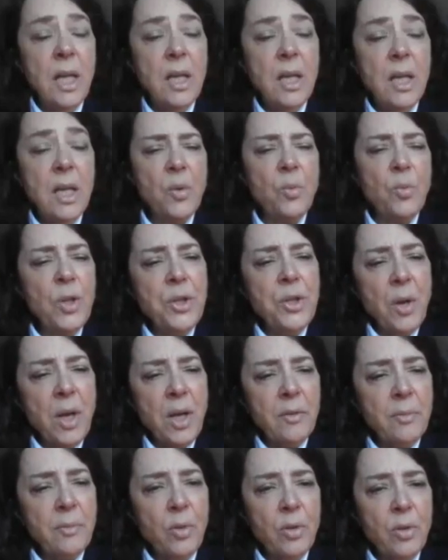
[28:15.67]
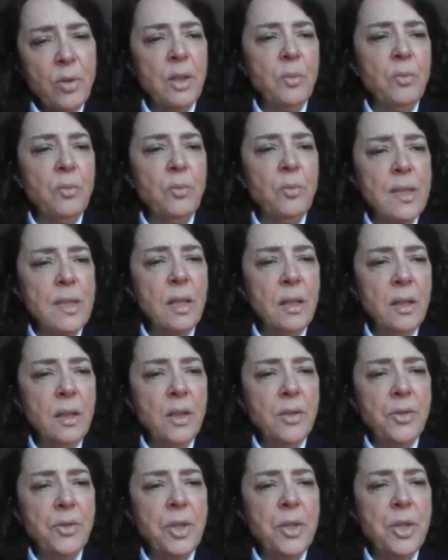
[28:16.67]
So when you have more than one cell in
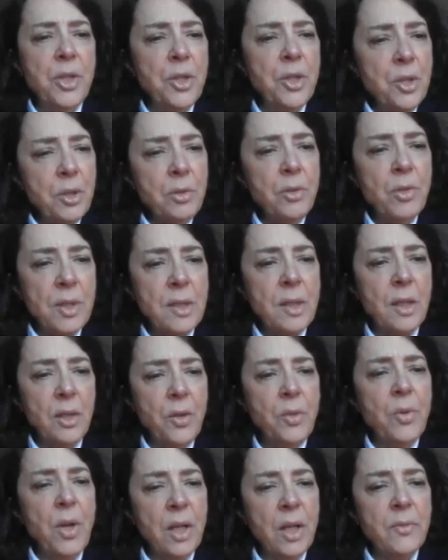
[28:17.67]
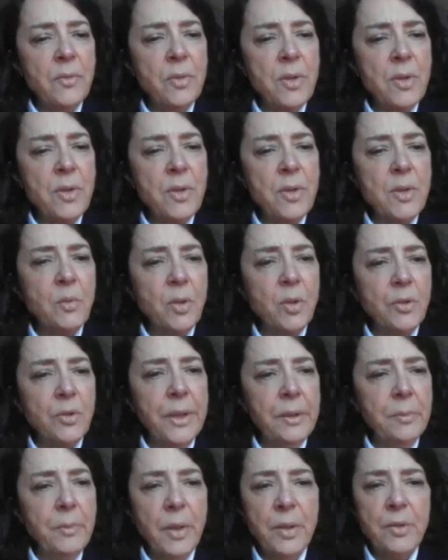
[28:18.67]
the interstitium, you have to start
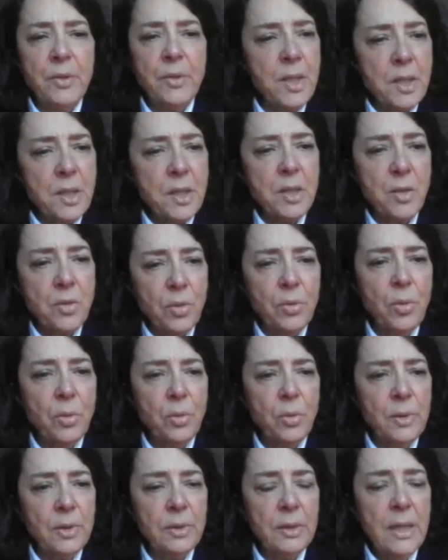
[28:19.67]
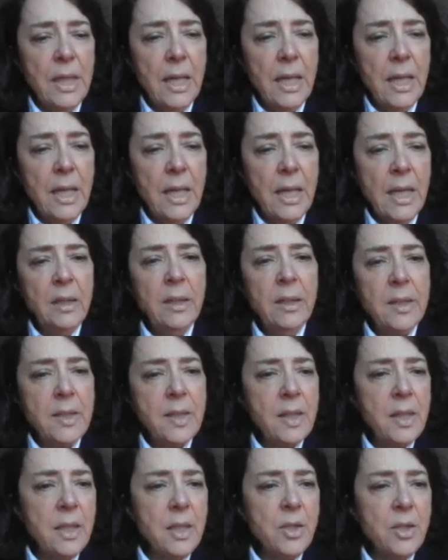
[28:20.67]
worrying because this is not normal. In this
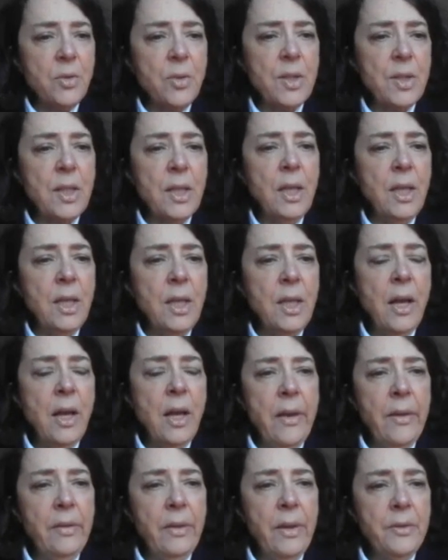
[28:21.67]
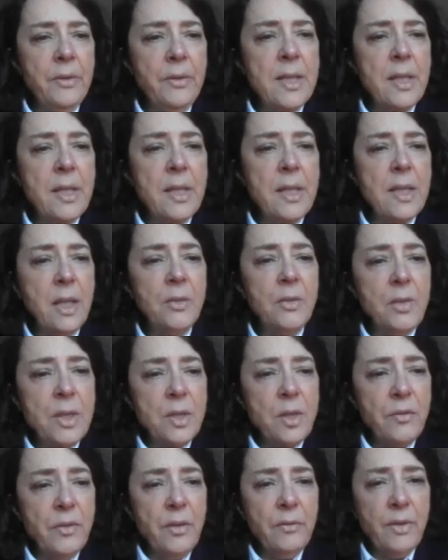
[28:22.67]
case, you see there is an increase
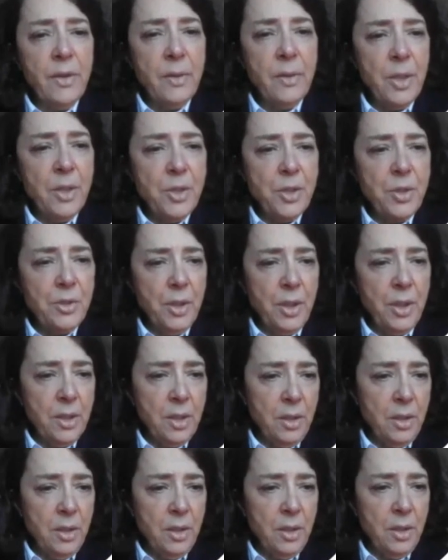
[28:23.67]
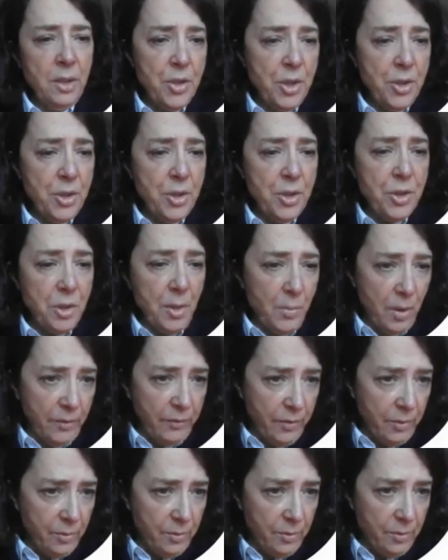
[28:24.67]
of inflammation in the interstitium apart
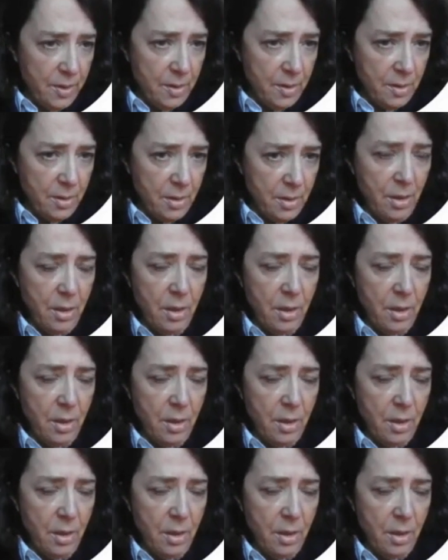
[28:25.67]
from these